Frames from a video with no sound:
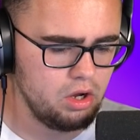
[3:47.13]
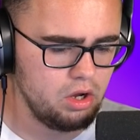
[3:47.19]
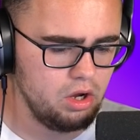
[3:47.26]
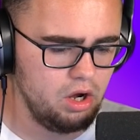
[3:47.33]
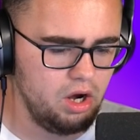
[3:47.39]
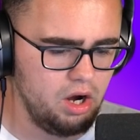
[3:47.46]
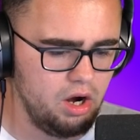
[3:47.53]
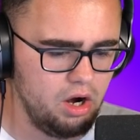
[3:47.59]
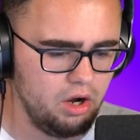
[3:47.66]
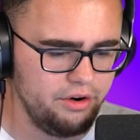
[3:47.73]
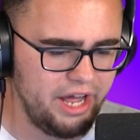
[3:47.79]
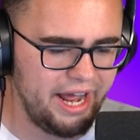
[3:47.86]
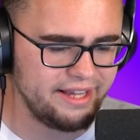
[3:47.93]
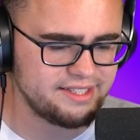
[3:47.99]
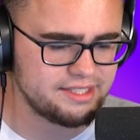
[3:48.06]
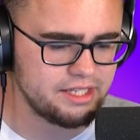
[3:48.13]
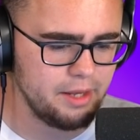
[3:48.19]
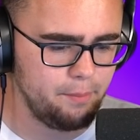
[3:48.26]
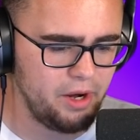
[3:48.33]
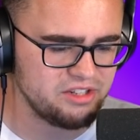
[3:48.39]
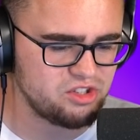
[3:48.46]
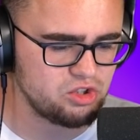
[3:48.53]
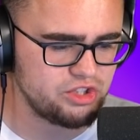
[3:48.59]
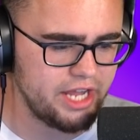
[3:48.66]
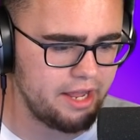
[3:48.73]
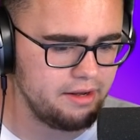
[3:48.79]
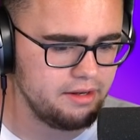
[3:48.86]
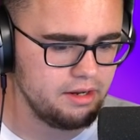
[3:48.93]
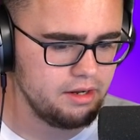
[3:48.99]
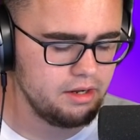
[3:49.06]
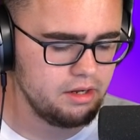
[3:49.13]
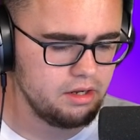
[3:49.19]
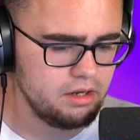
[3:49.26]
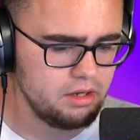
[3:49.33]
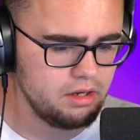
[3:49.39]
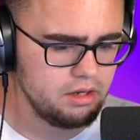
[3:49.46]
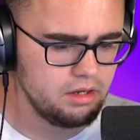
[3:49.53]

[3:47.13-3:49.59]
Ouch! Oh, nice! Imposter's dead. alive!